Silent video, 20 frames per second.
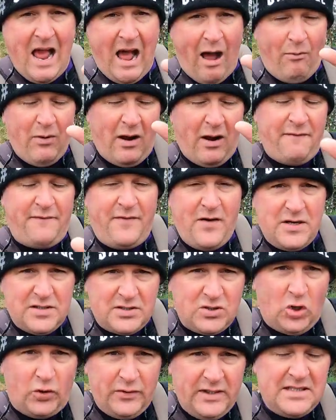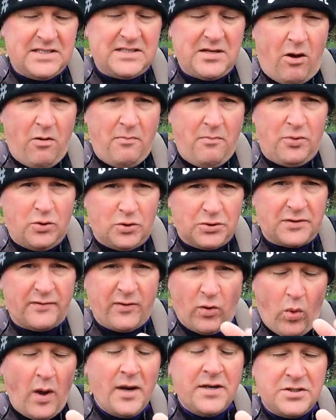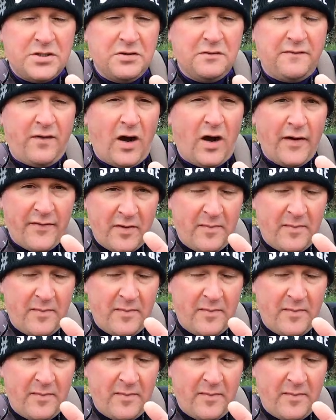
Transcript: And when I first got these samples of the 125,